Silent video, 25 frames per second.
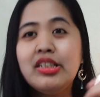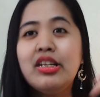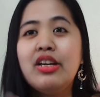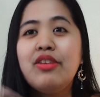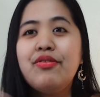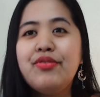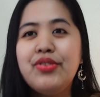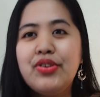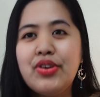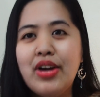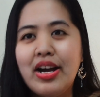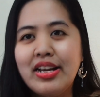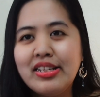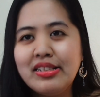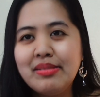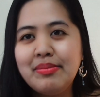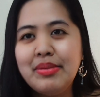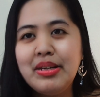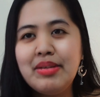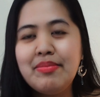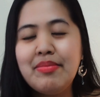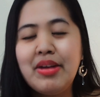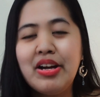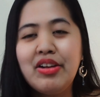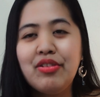If you ask
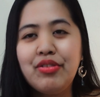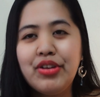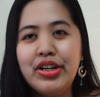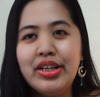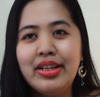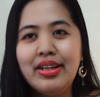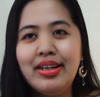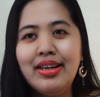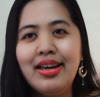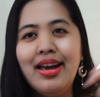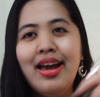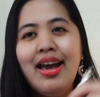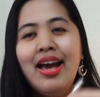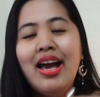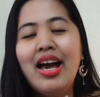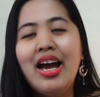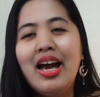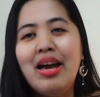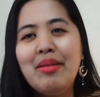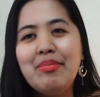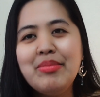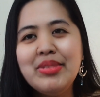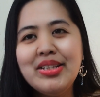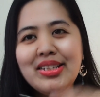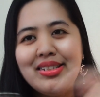me my rating,
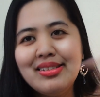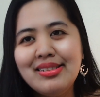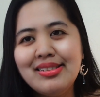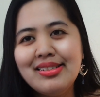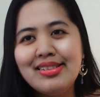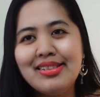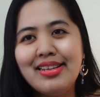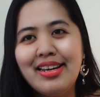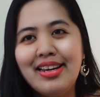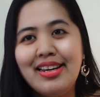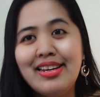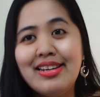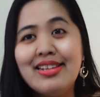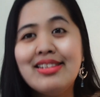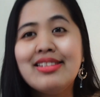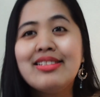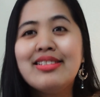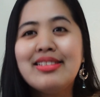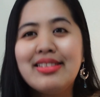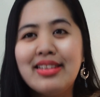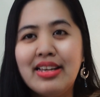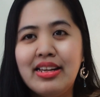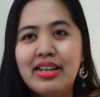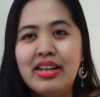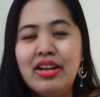I'm gonna say
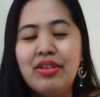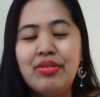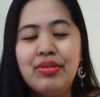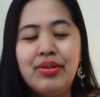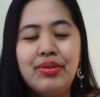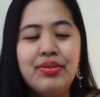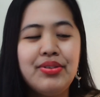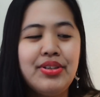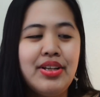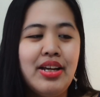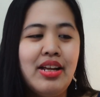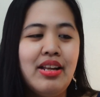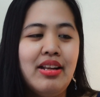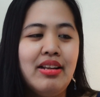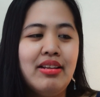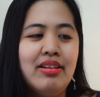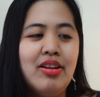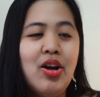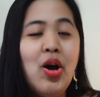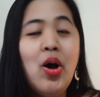it's 10 out of 10.